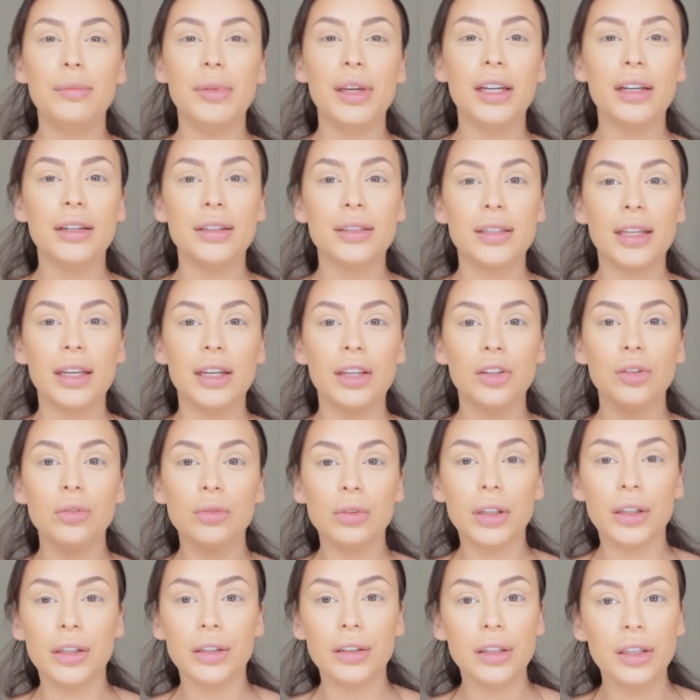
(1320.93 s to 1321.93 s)
because like you
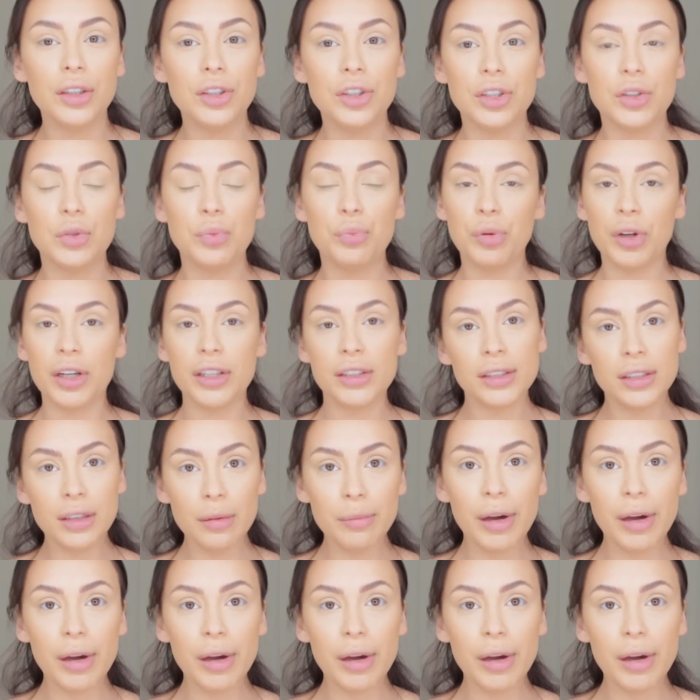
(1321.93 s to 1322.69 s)
literally just press the